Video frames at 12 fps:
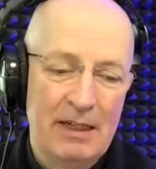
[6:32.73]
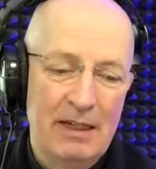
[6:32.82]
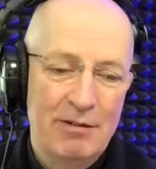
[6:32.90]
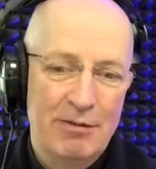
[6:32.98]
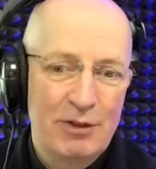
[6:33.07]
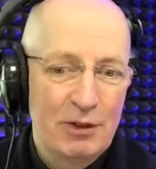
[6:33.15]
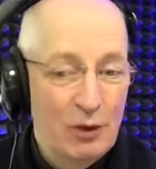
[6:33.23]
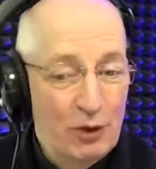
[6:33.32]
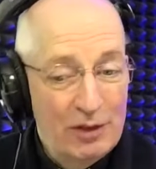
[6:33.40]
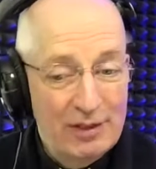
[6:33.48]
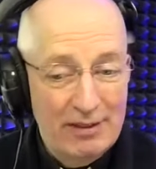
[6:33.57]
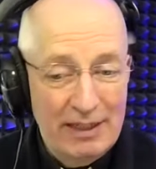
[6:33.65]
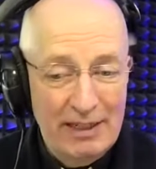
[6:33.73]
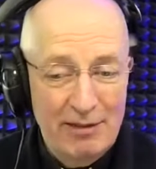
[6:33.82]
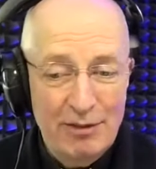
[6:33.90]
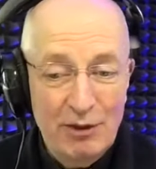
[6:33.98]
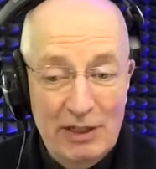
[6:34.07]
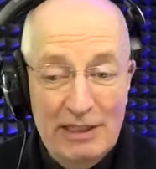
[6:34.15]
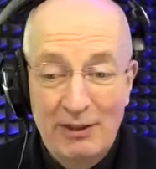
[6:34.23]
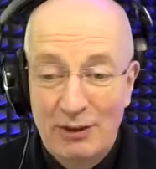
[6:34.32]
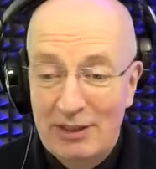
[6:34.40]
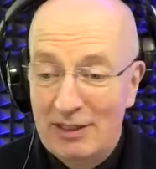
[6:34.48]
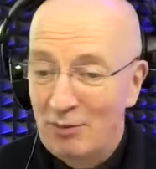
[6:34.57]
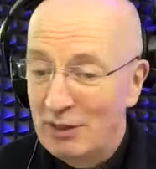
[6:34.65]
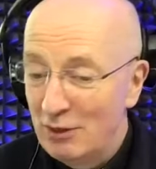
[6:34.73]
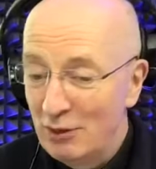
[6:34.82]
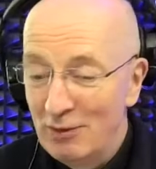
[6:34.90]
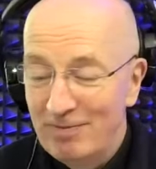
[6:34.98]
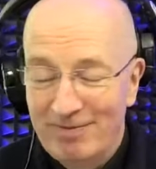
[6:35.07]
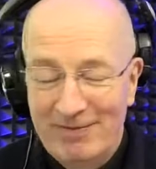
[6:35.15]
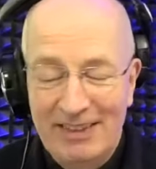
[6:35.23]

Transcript: for the good and for great good, and we do.